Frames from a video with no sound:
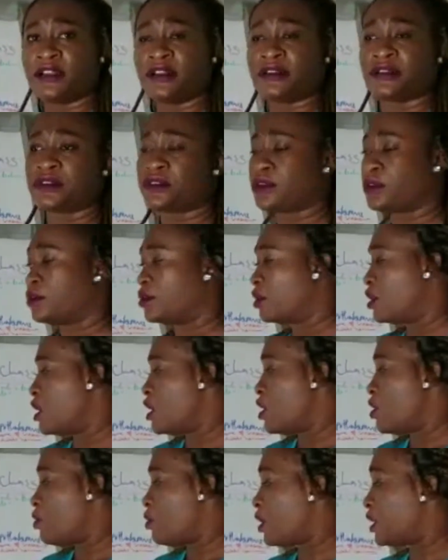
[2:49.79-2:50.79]
So
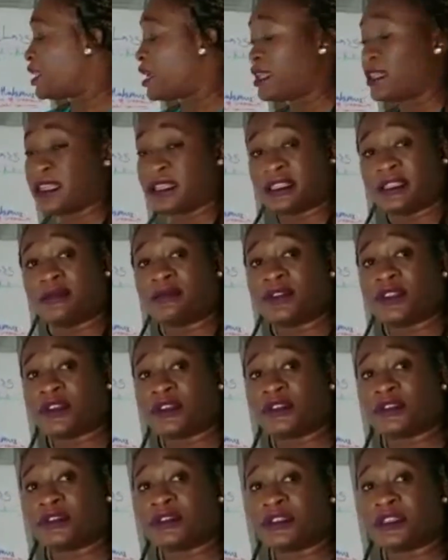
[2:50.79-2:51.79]
what are the
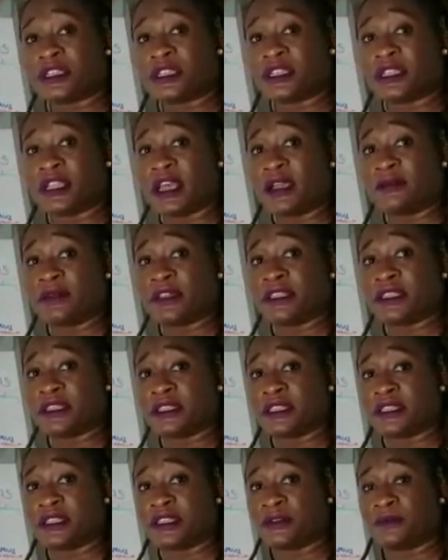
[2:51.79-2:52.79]
symptoms you see in diabetes
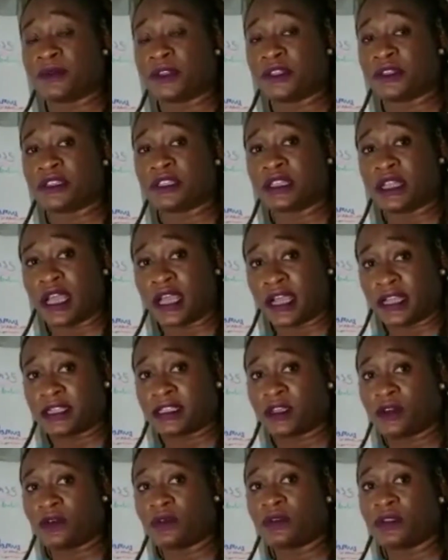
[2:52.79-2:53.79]
insipidus? Like I said,
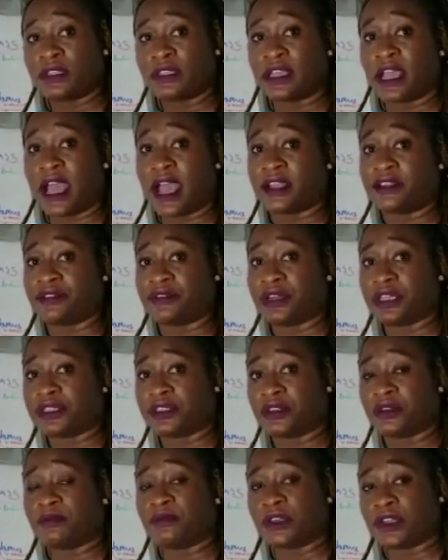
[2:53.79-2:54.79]

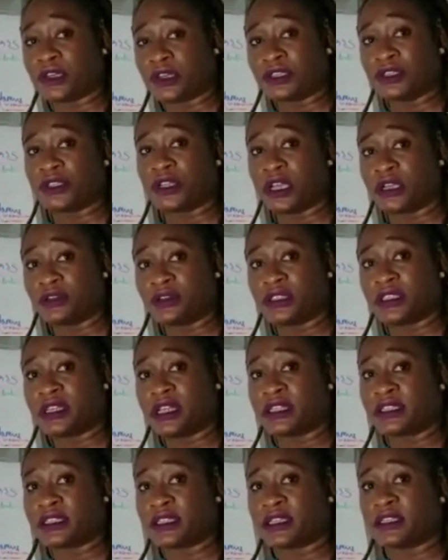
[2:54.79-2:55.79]
dehydration because you are losing
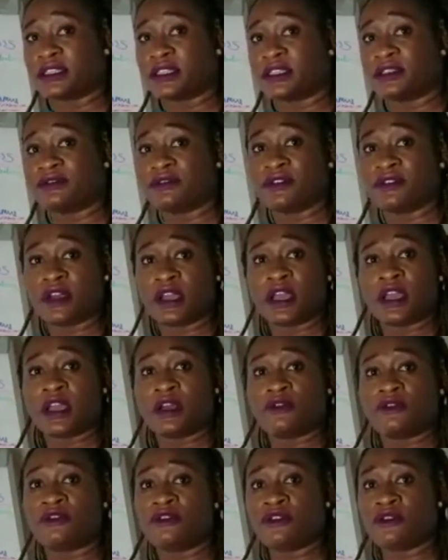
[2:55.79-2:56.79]
excessive
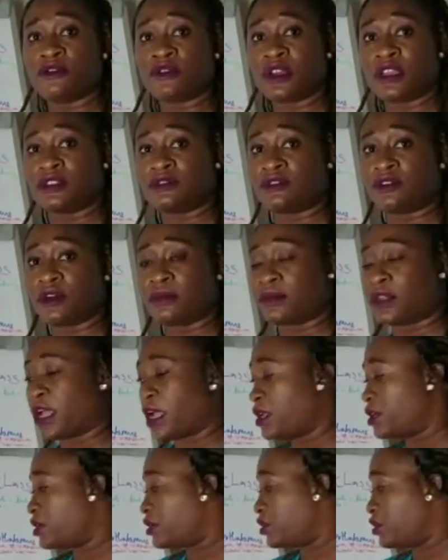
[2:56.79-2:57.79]
fluid from
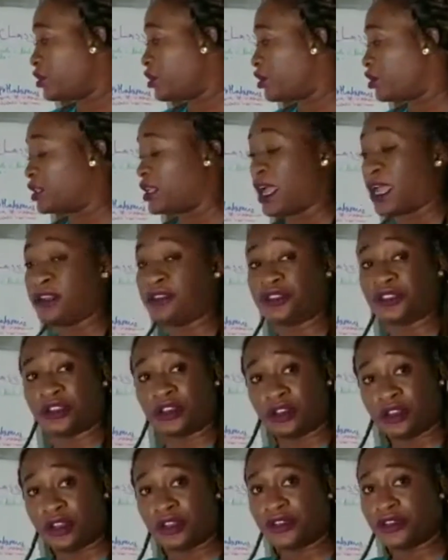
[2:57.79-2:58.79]
your
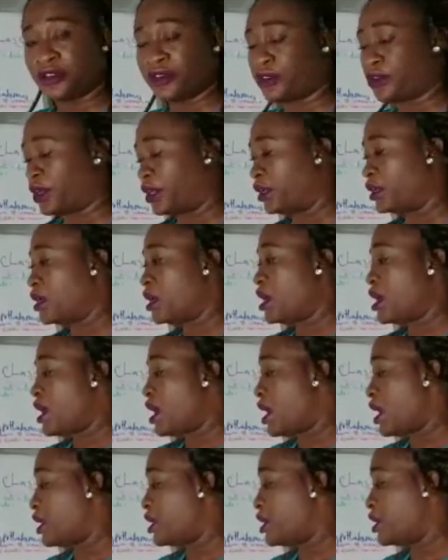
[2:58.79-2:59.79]
dilutional urine,
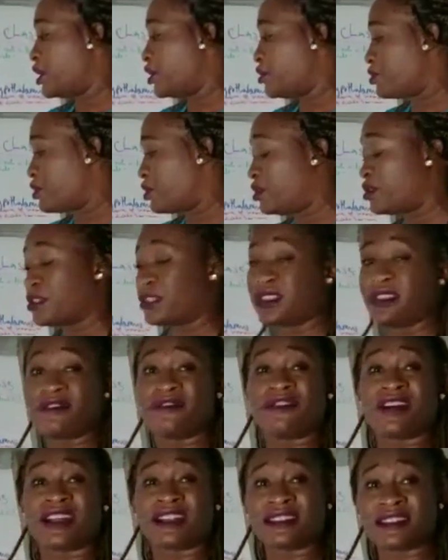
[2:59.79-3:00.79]
and then you're going to see
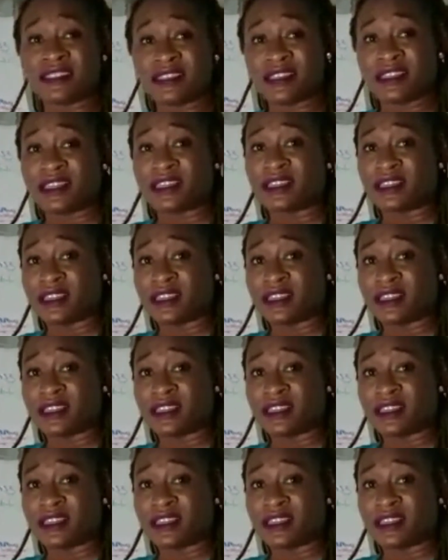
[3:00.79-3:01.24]
fatigue.